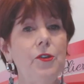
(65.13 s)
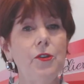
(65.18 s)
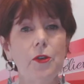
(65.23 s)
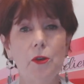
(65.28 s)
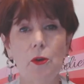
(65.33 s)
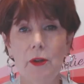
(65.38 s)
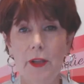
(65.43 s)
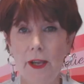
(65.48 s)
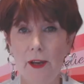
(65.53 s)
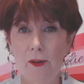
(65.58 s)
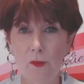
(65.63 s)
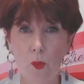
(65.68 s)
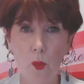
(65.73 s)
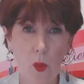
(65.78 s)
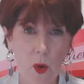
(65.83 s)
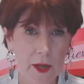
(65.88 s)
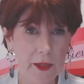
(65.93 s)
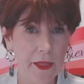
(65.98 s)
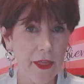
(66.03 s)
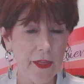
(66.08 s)
You can only have
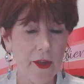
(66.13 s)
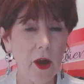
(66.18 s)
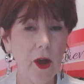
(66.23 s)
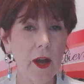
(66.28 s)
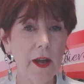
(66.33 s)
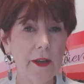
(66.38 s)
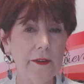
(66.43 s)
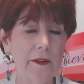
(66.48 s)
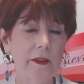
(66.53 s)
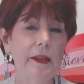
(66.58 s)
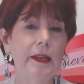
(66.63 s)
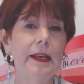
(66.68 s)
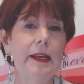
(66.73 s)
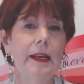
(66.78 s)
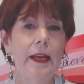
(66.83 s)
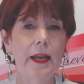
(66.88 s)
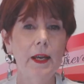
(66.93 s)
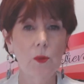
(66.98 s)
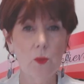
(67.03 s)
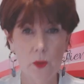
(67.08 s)
one thought
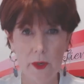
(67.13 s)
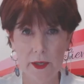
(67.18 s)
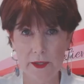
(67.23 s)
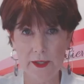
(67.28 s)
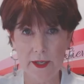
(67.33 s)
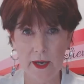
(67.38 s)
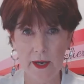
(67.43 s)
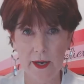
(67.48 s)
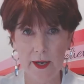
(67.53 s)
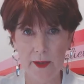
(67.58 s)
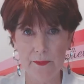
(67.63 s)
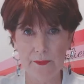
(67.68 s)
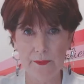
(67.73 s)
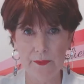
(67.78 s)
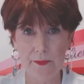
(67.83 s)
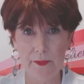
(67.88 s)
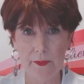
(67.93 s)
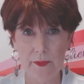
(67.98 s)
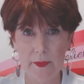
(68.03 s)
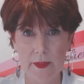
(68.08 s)
at one time.
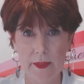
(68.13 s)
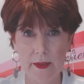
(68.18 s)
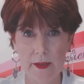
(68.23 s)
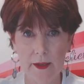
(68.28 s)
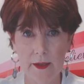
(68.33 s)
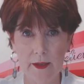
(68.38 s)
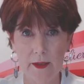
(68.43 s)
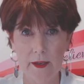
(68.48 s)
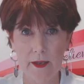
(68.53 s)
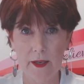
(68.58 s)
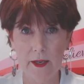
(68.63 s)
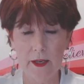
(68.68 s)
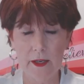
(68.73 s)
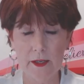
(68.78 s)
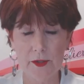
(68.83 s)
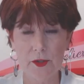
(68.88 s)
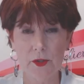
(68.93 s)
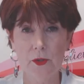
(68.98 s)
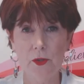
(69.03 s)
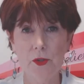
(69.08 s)

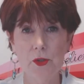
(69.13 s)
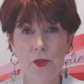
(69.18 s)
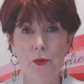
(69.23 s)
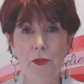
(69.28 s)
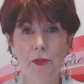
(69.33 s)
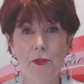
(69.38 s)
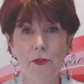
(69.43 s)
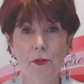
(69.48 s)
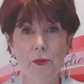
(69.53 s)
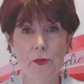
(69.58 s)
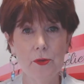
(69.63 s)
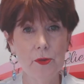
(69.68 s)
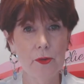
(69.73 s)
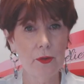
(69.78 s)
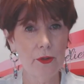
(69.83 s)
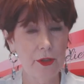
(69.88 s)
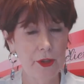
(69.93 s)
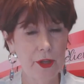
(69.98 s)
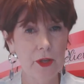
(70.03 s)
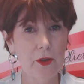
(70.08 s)
As soon as you
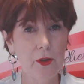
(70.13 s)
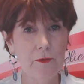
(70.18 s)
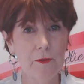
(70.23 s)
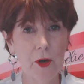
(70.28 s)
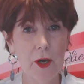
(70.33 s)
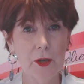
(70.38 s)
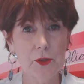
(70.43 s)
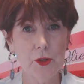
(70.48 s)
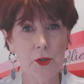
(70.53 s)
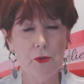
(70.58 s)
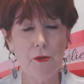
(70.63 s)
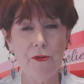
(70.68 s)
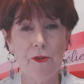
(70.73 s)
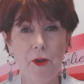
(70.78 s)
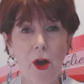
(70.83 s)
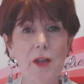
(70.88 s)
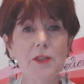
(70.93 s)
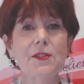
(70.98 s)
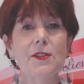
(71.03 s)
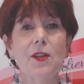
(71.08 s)
think you've got two
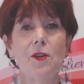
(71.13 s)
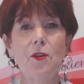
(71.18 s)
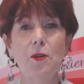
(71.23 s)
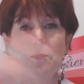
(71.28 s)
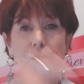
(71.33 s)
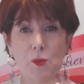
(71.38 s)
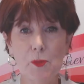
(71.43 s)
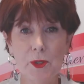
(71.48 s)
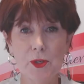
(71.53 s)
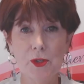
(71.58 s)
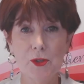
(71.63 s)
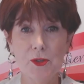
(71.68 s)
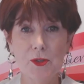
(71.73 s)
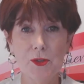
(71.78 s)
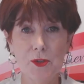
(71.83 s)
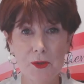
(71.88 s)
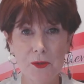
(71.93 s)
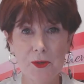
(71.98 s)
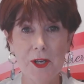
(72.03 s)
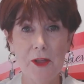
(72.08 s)
thoughts, then you've switched
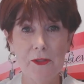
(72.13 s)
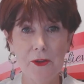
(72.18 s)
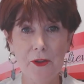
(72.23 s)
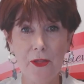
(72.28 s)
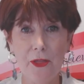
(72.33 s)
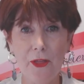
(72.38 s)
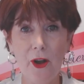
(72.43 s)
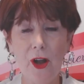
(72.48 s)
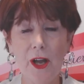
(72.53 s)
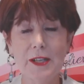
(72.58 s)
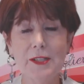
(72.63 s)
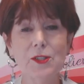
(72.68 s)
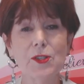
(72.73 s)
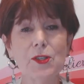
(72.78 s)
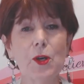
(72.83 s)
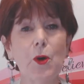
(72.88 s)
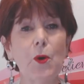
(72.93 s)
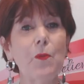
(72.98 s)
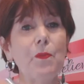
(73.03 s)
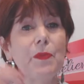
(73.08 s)
to another thought.
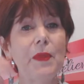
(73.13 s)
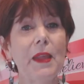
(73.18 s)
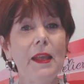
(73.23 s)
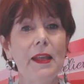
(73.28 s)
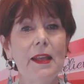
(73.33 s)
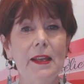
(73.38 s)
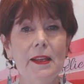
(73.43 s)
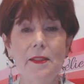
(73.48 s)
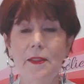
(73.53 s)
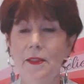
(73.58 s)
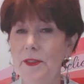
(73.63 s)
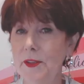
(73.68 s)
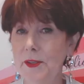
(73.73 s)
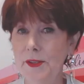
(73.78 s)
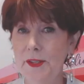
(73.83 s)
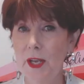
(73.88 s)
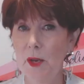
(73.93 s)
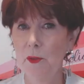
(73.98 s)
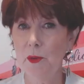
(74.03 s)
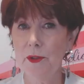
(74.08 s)
So the
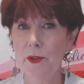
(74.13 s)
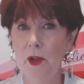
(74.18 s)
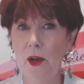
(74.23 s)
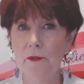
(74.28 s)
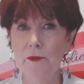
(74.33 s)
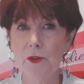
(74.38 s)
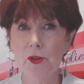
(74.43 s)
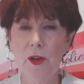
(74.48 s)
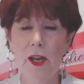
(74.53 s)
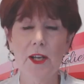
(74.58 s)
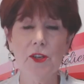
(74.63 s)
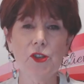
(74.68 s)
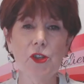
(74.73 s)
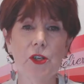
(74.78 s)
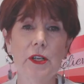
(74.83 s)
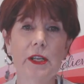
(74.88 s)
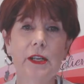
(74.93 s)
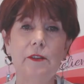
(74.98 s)
same with Law of Attraction.